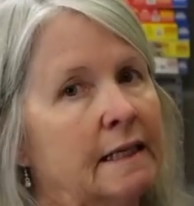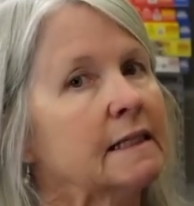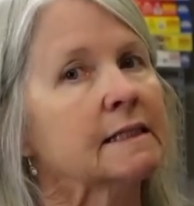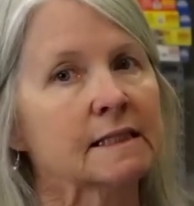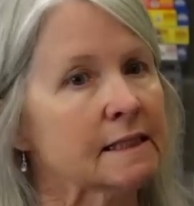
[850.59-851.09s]

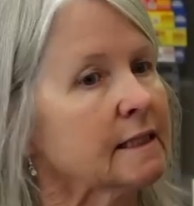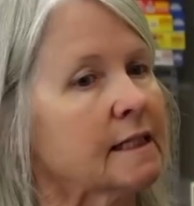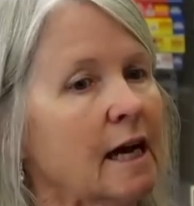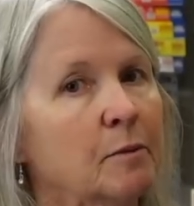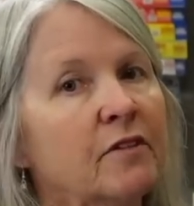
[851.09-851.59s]
This is the
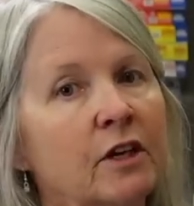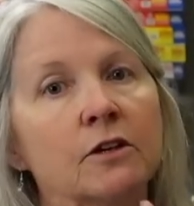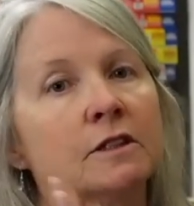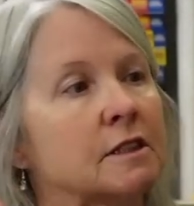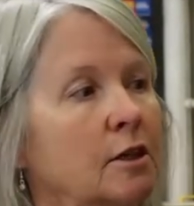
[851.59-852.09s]
time of year
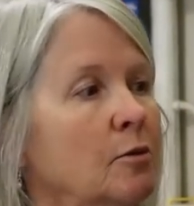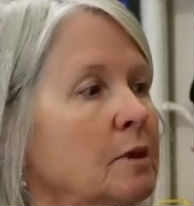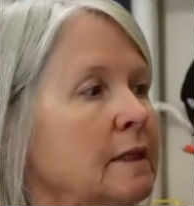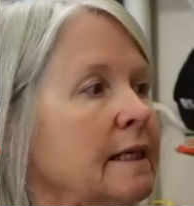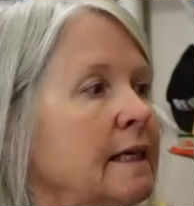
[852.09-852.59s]
to start
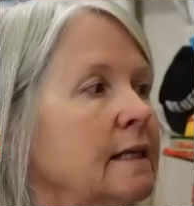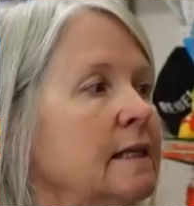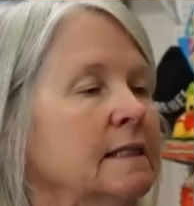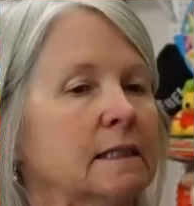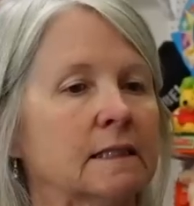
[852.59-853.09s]
really getting
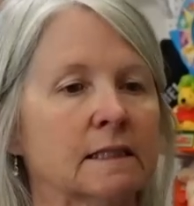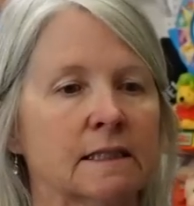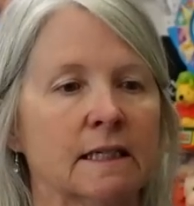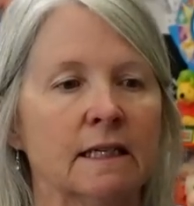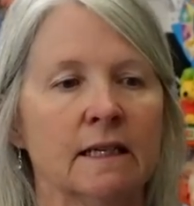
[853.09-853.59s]
these
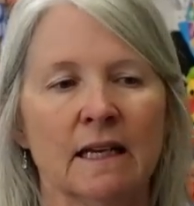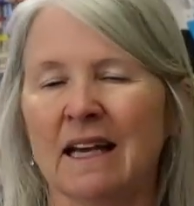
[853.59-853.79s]
listed.